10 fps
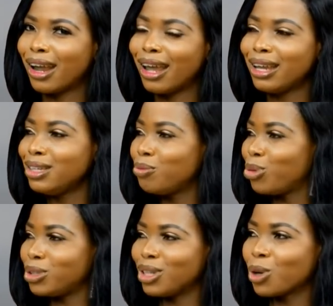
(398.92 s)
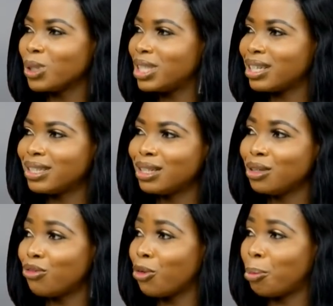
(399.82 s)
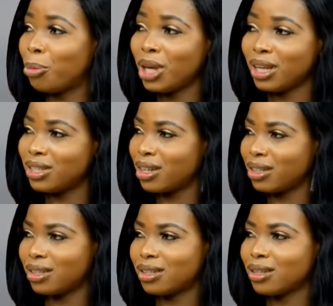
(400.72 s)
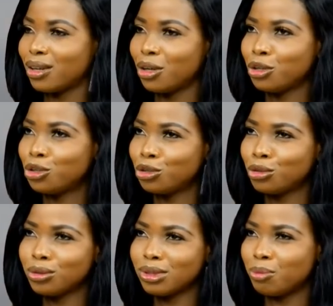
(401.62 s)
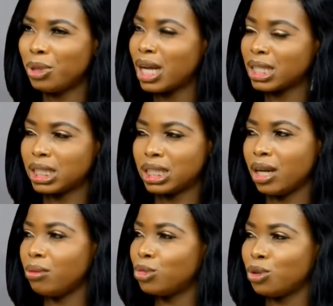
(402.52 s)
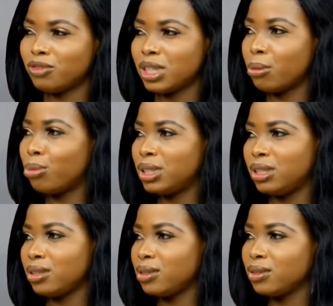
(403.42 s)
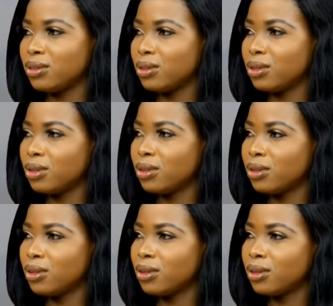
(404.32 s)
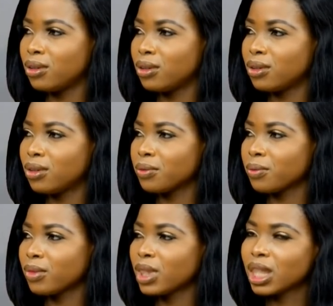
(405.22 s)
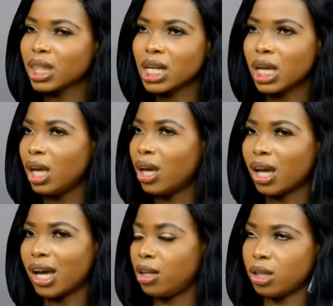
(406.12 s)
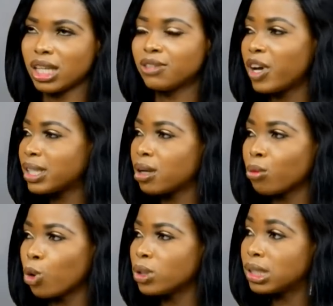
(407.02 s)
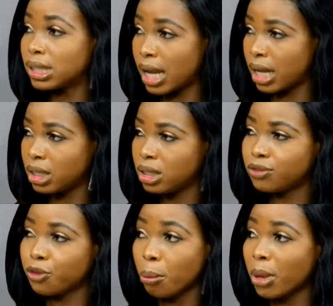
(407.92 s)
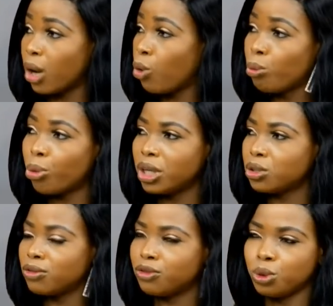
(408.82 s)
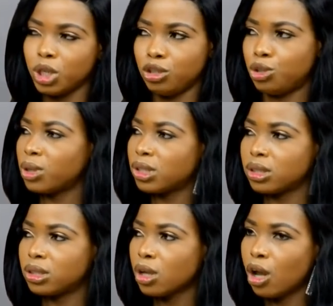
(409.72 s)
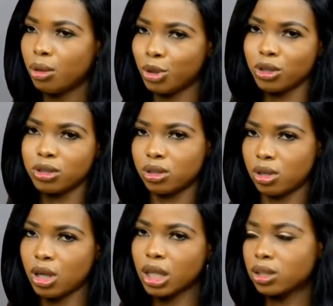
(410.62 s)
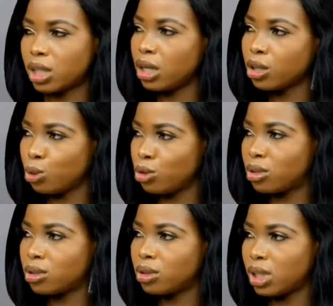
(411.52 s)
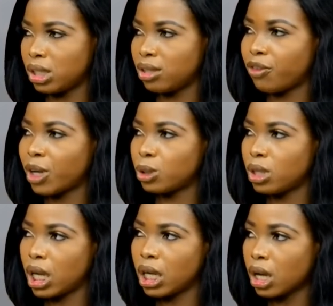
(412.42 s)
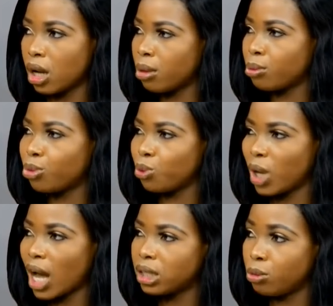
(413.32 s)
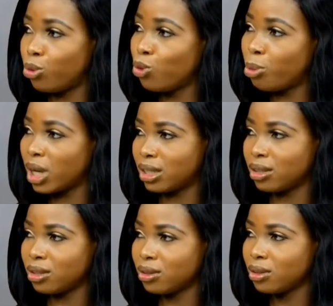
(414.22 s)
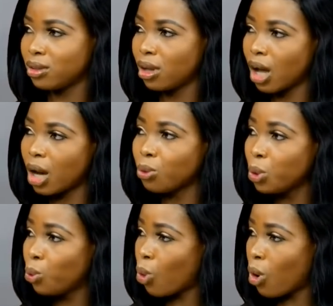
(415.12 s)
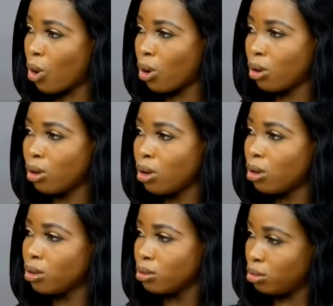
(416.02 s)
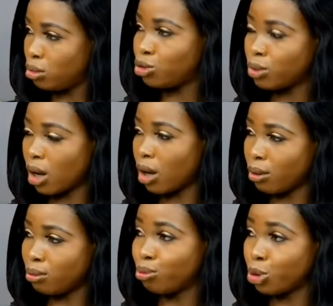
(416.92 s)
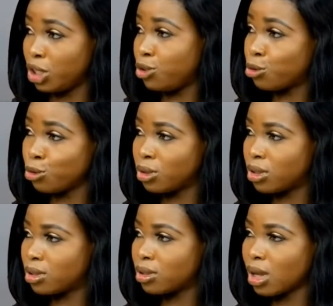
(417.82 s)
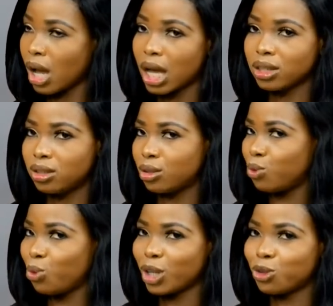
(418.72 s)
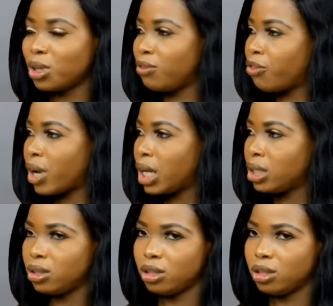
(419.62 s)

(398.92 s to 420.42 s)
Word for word: Anybody contesting for pageants shouldn't be ashamed of their body. But does it not expose the ladies? As far as I'm concerned, from my own point of view, it doesn't. Because okay. Tenny could testify to that. In camp, we had a pool party and we wore um, bodysuits and we're doing fine.